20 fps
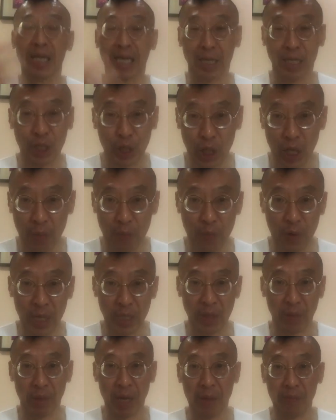share
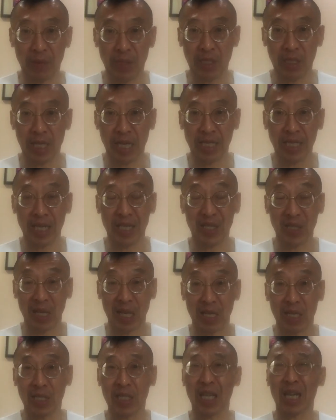price of Capitaland
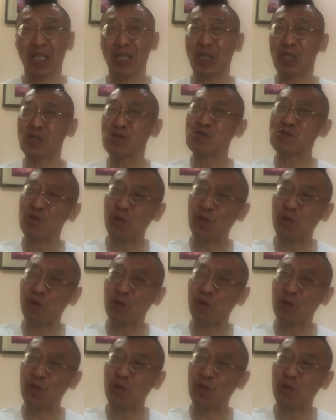Ascendas has